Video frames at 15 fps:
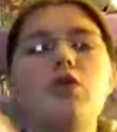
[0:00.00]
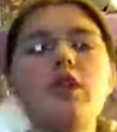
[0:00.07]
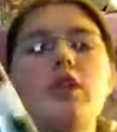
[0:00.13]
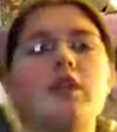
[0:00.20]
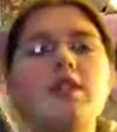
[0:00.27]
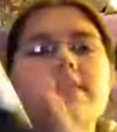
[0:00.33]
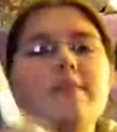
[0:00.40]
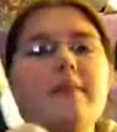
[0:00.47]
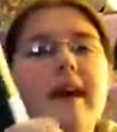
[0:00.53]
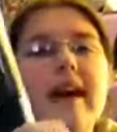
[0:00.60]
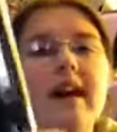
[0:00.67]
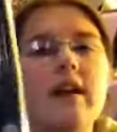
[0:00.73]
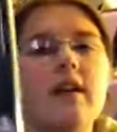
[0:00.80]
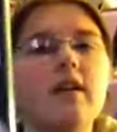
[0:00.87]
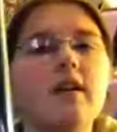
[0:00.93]
And here's the
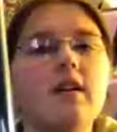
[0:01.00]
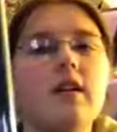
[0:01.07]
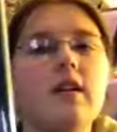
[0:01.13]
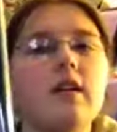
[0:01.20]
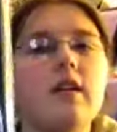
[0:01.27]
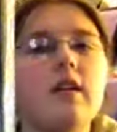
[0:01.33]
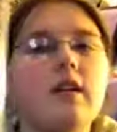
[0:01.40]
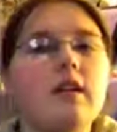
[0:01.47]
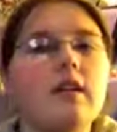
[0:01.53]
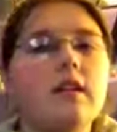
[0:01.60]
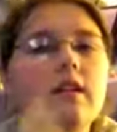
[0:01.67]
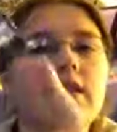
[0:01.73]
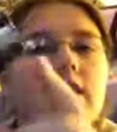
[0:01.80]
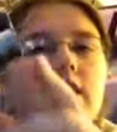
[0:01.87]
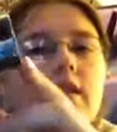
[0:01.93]
back.
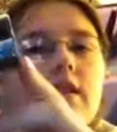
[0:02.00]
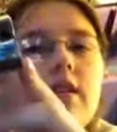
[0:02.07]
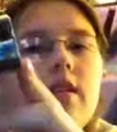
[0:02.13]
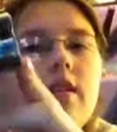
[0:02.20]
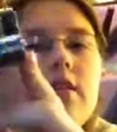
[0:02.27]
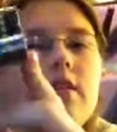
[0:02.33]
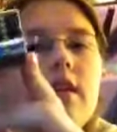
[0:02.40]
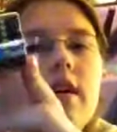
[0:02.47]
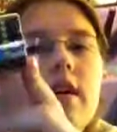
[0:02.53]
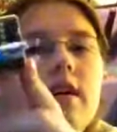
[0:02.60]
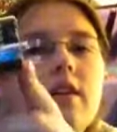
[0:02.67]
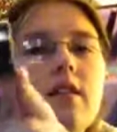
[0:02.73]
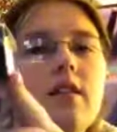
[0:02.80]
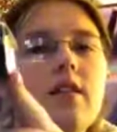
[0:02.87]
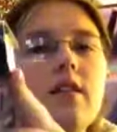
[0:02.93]

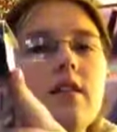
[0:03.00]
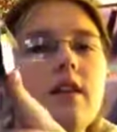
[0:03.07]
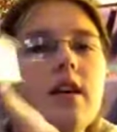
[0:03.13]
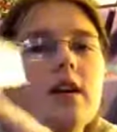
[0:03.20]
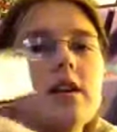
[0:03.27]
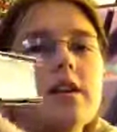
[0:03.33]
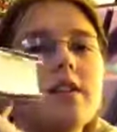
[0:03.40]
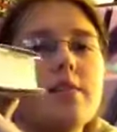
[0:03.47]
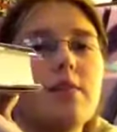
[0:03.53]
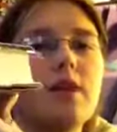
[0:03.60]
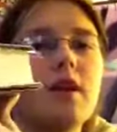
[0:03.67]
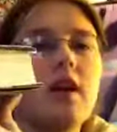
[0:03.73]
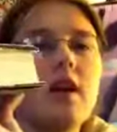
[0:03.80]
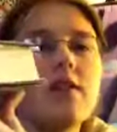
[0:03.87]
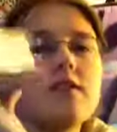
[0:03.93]
side. It's
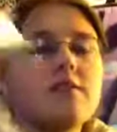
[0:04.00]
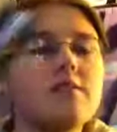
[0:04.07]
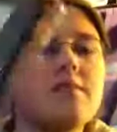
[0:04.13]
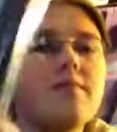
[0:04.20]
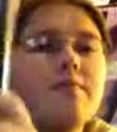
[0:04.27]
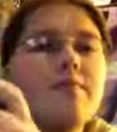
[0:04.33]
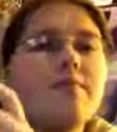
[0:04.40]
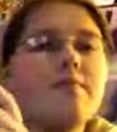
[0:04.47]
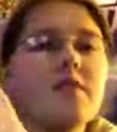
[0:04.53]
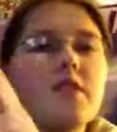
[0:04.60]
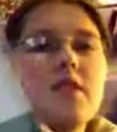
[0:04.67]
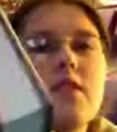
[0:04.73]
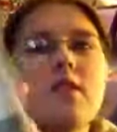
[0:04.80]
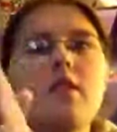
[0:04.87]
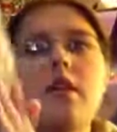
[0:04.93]
pretty awesome.
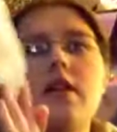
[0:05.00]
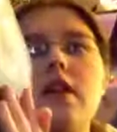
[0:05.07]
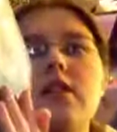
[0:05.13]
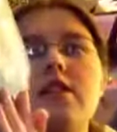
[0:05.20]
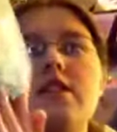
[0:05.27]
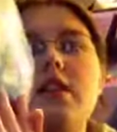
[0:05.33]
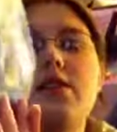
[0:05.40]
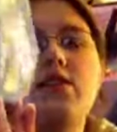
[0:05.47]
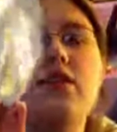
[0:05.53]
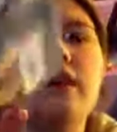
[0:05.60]
It's not too